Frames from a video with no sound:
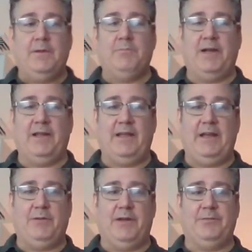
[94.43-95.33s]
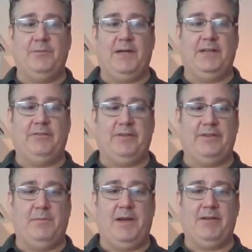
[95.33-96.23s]
Anyways, my interest
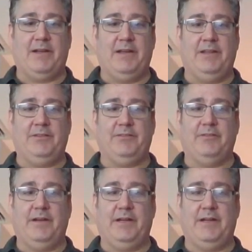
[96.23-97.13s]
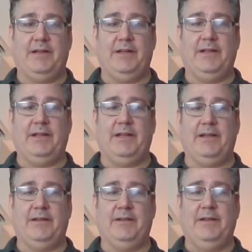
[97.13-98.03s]
in American history
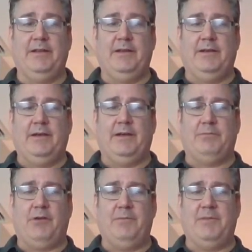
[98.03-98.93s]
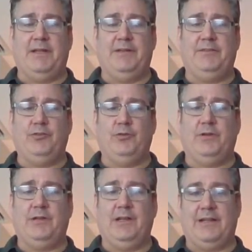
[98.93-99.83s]
and brought me to
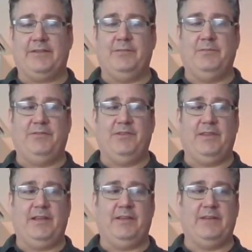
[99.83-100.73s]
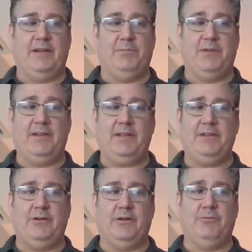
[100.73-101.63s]
collect some different things. And in
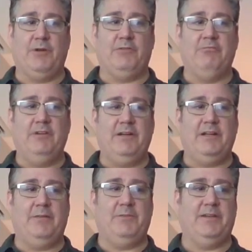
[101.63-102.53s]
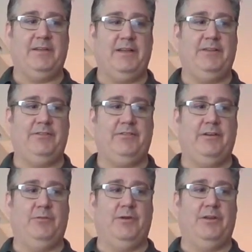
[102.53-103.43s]
particular, what really got me into
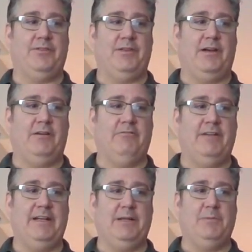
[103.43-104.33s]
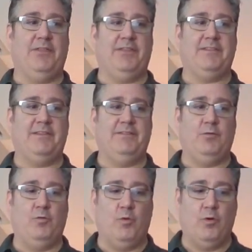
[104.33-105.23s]
history was reading about the
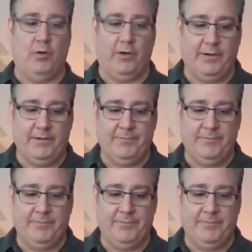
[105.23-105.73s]
Civil War.